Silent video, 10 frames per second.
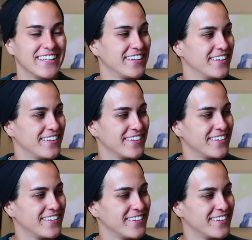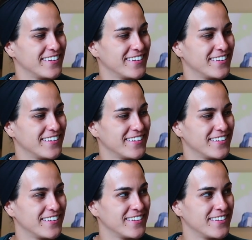
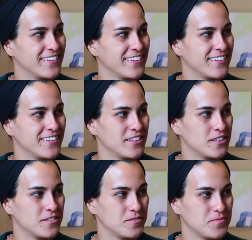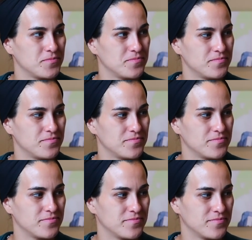
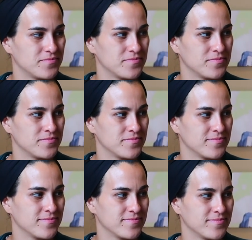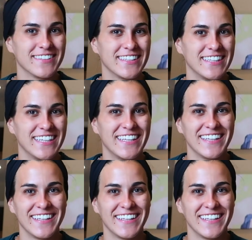(not speaking)